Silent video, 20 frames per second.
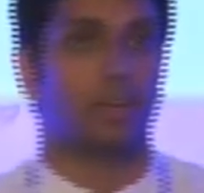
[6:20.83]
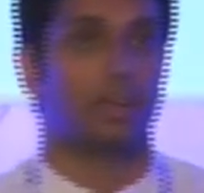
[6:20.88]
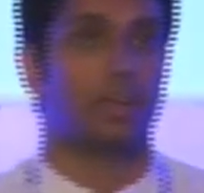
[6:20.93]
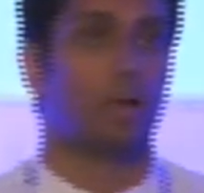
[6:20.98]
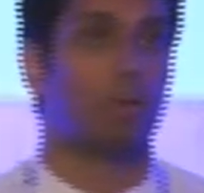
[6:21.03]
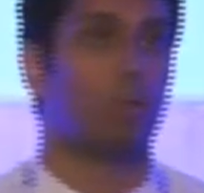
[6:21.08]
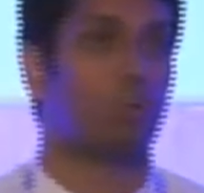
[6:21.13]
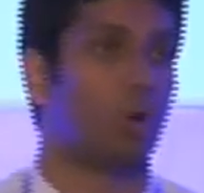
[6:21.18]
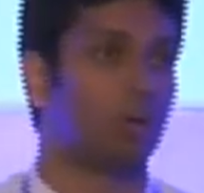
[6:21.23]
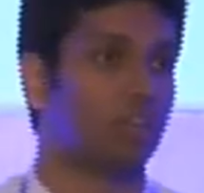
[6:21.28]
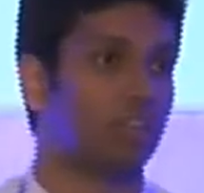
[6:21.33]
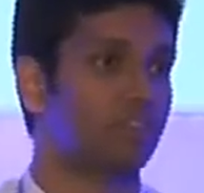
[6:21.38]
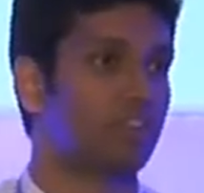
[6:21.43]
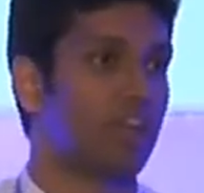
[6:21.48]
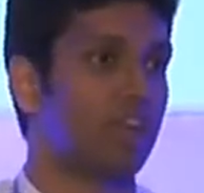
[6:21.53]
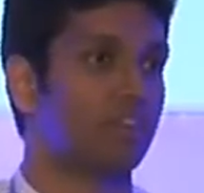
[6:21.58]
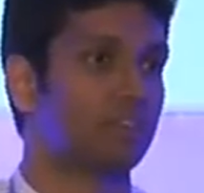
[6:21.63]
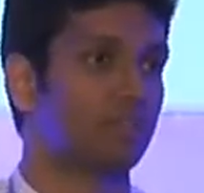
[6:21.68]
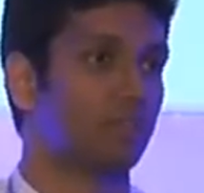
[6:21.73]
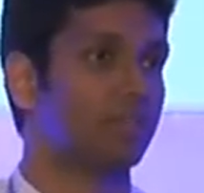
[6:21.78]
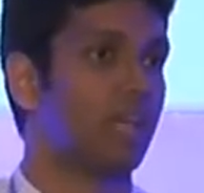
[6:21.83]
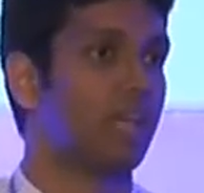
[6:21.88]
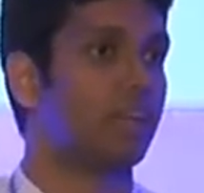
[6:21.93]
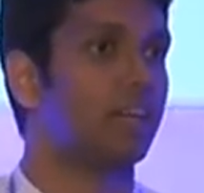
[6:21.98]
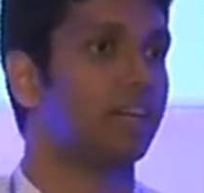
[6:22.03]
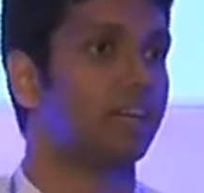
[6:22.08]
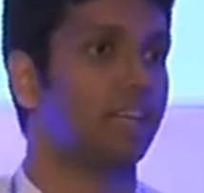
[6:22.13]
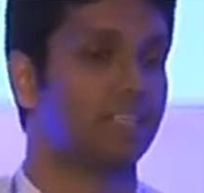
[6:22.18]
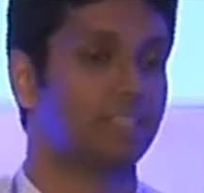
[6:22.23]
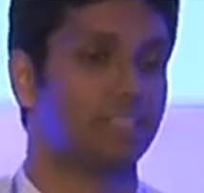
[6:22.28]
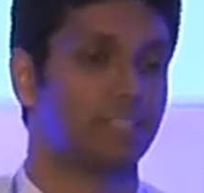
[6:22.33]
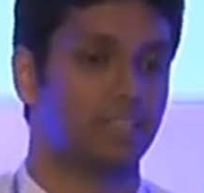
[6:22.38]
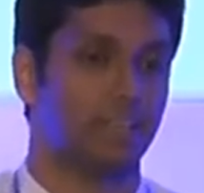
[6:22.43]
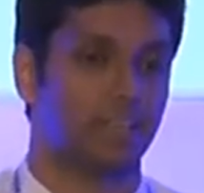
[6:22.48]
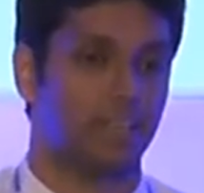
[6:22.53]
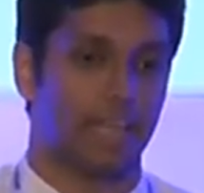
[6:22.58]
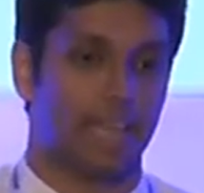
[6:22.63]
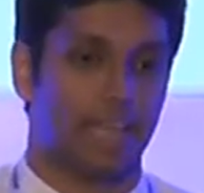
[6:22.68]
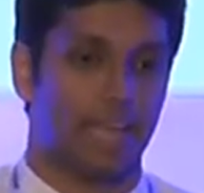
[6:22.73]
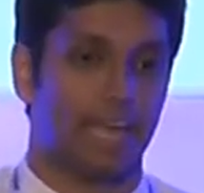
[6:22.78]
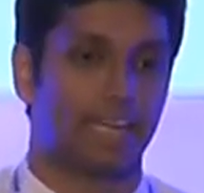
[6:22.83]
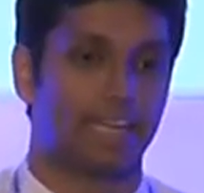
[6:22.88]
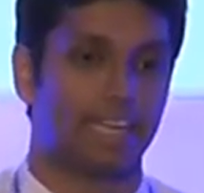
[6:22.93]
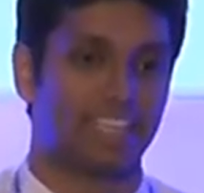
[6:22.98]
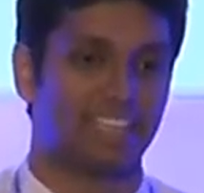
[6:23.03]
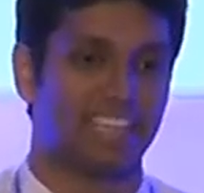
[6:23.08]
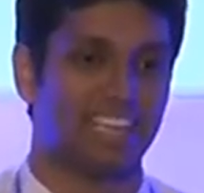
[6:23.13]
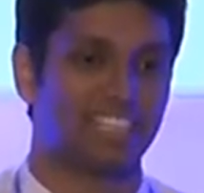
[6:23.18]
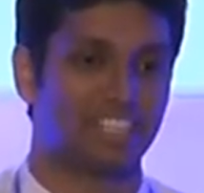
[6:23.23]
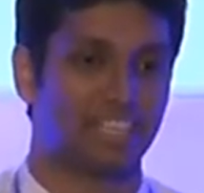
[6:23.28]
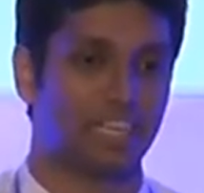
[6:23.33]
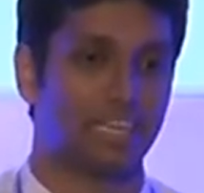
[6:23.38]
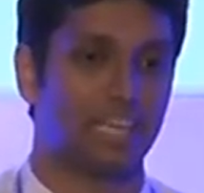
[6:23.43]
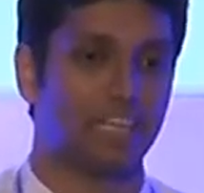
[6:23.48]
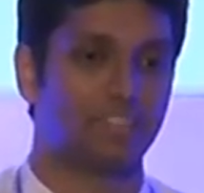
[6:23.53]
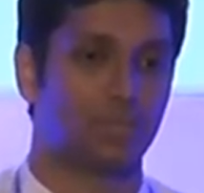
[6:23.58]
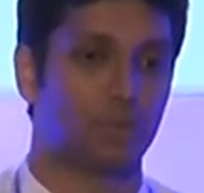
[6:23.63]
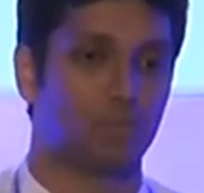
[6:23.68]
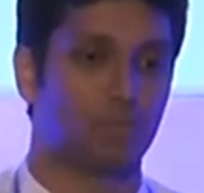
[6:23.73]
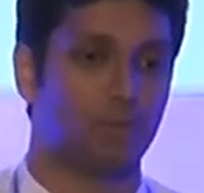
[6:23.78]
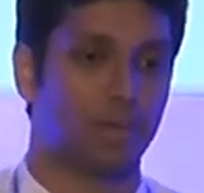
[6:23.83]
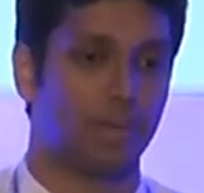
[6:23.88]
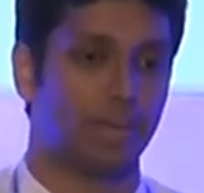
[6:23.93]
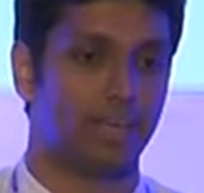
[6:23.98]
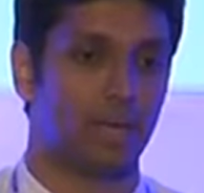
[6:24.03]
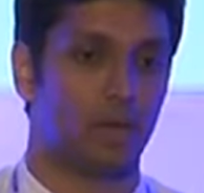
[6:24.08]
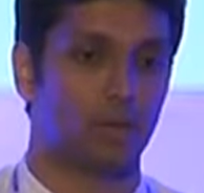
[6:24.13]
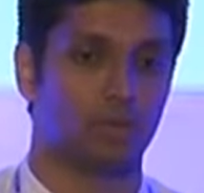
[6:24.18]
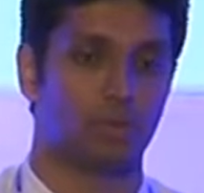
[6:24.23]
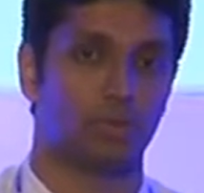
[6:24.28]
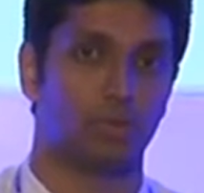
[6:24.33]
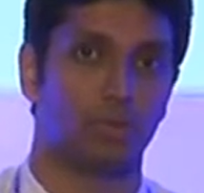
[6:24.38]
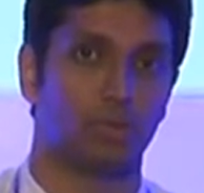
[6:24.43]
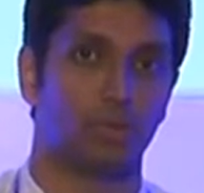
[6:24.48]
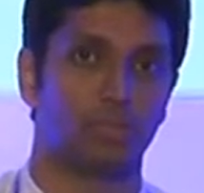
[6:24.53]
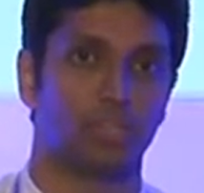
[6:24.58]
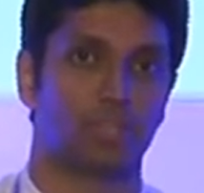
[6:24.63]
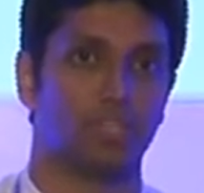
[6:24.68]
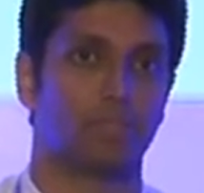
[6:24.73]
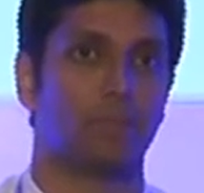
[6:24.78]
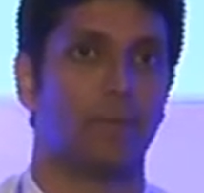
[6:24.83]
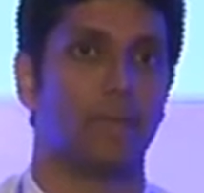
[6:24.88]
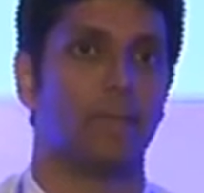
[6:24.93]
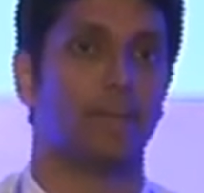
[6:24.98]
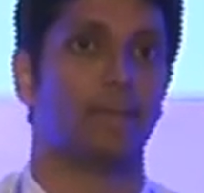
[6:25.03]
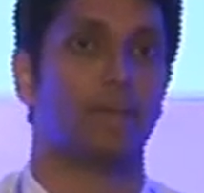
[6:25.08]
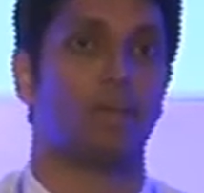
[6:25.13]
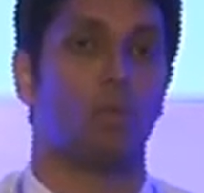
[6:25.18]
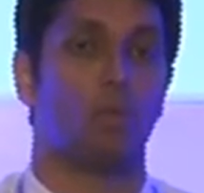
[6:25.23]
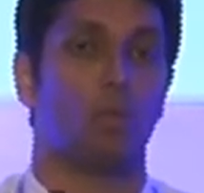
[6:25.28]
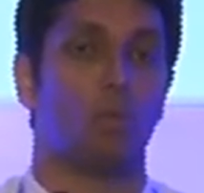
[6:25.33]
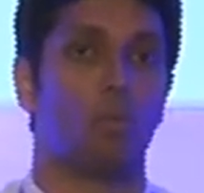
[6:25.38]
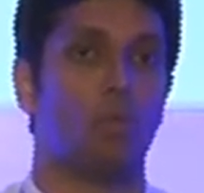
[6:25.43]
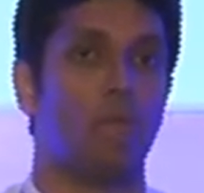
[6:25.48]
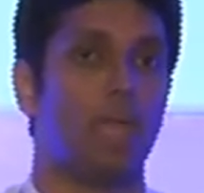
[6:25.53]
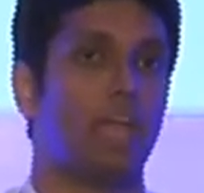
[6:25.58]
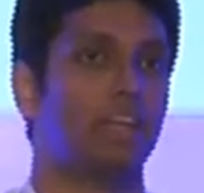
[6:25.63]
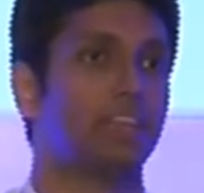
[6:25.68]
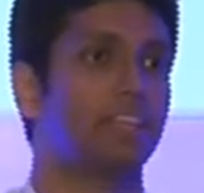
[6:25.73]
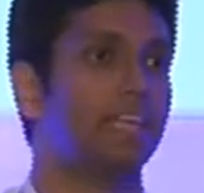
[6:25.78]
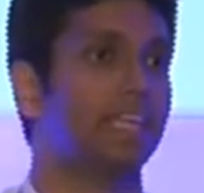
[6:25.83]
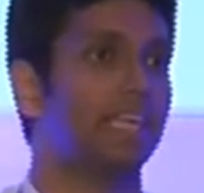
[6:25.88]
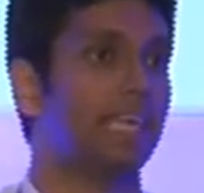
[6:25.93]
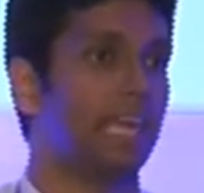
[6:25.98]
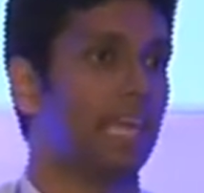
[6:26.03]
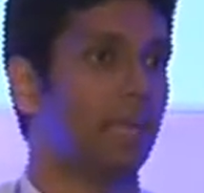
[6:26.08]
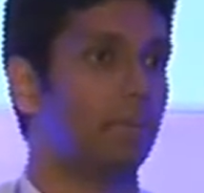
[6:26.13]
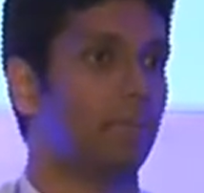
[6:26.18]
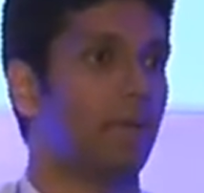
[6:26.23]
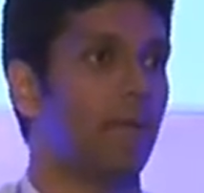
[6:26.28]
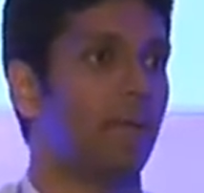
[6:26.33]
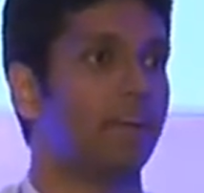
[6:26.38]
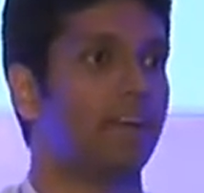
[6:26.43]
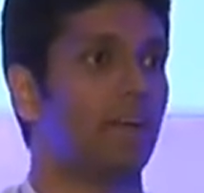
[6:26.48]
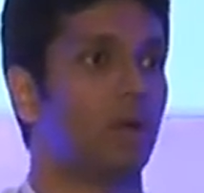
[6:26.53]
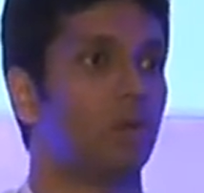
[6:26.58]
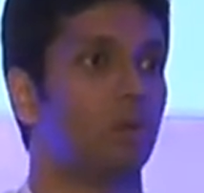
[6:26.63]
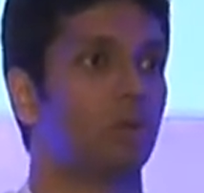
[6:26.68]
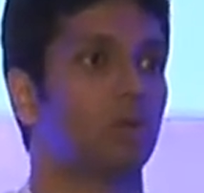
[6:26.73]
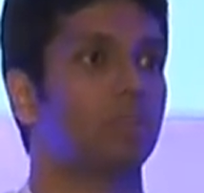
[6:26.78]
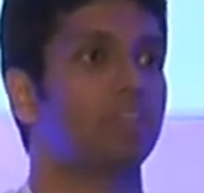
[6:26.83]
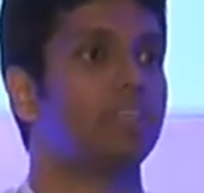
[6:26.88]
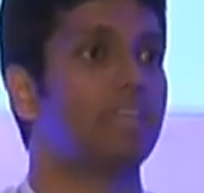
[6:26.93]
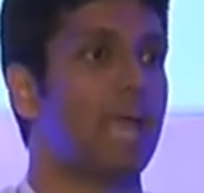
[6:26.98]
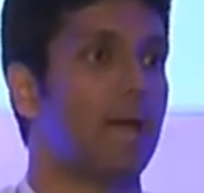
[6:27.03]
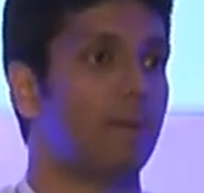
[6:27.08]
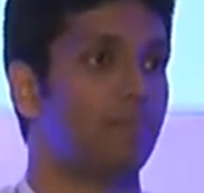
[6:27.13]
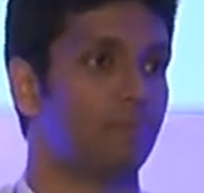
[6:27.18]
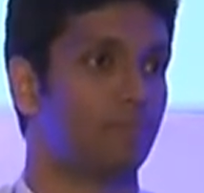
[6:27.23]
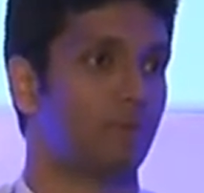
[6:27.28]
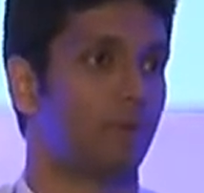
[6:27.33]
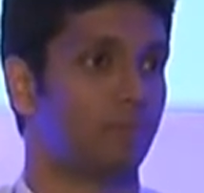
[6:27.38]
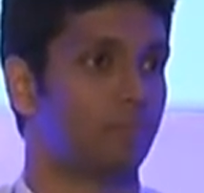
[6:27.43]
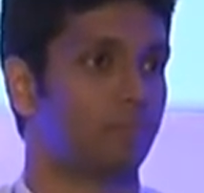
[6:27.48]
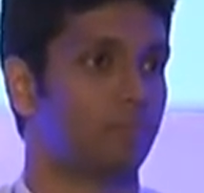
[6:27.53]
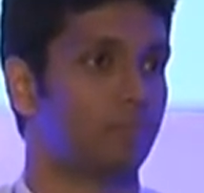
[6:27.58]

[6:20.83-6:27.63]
Now, what is traffic source analytics? It essentially lets you break down your users by where they came and downloaded the app from.